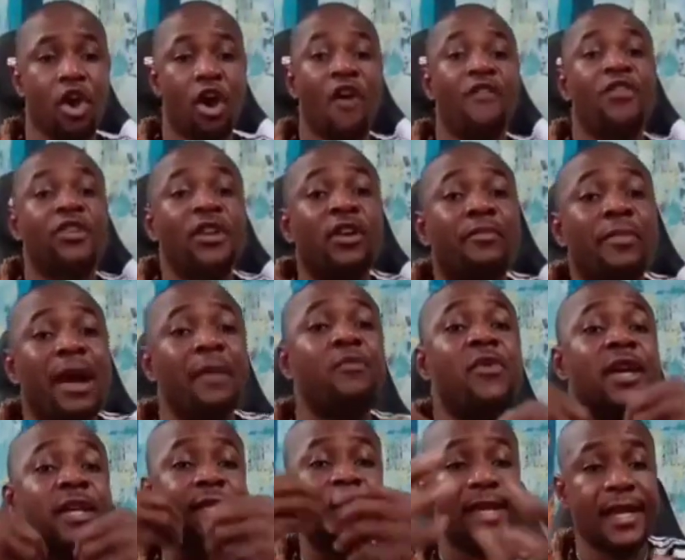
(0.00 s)
Oh, no, but
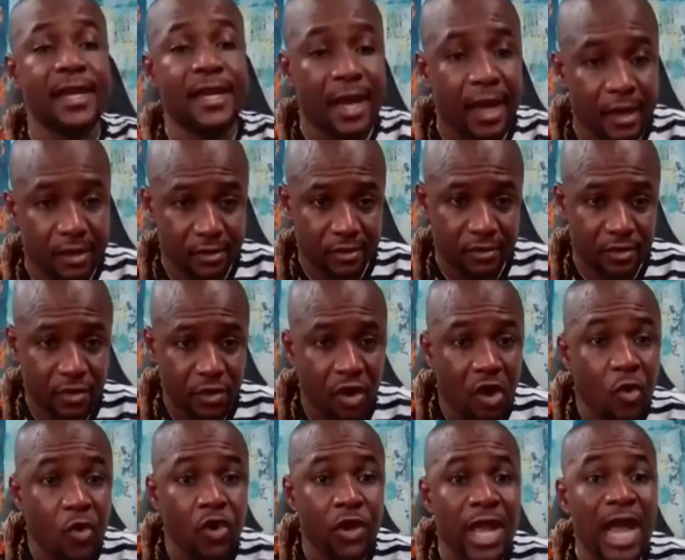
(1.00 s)
we here now.
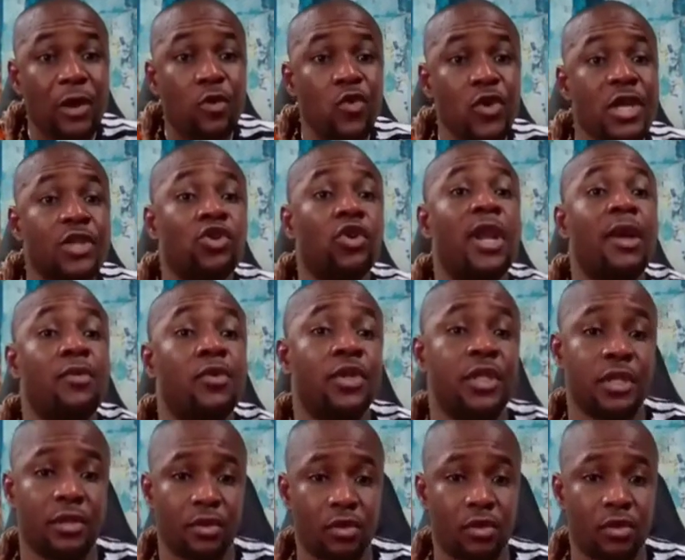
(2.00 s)
Oh, no, you go the level.